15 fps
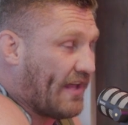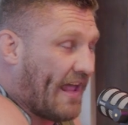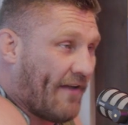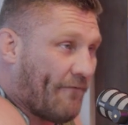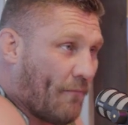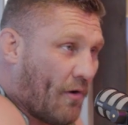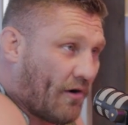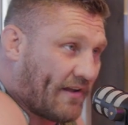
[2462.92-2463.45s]

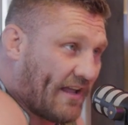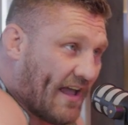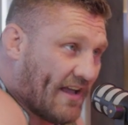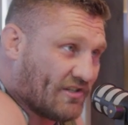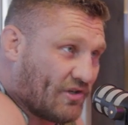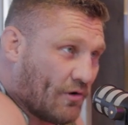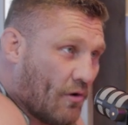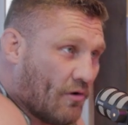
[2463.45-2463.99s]
Dave
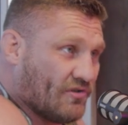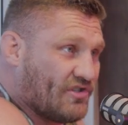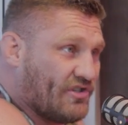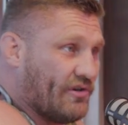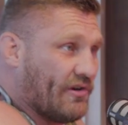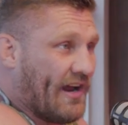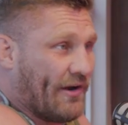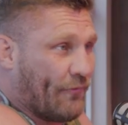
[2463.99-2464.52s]
Marquez, who owns
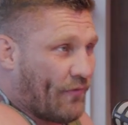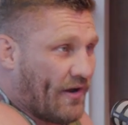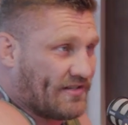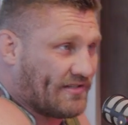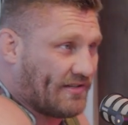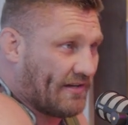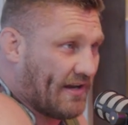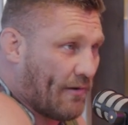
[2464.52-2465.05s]
the United
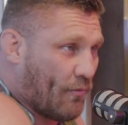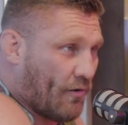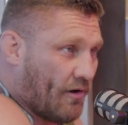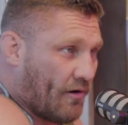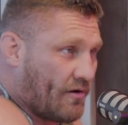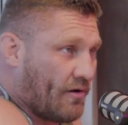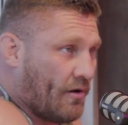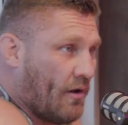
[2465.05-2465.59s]
Wrestling
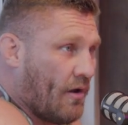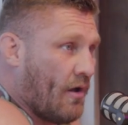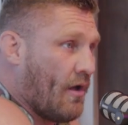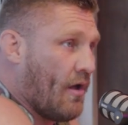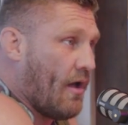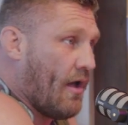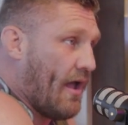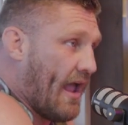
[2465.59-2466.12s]
Network
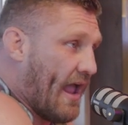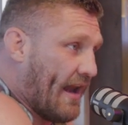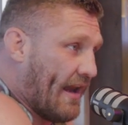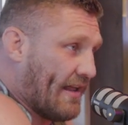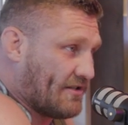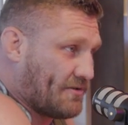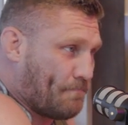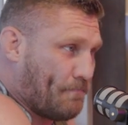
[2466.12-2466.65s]
and
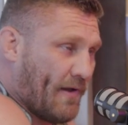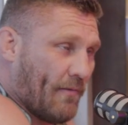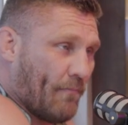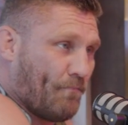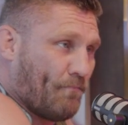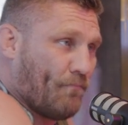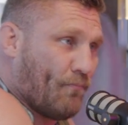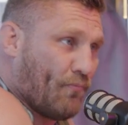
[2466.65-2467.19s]
has
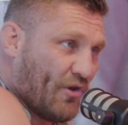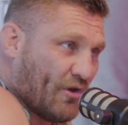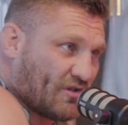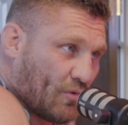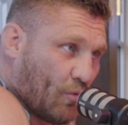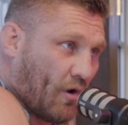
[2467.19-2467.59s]
been used to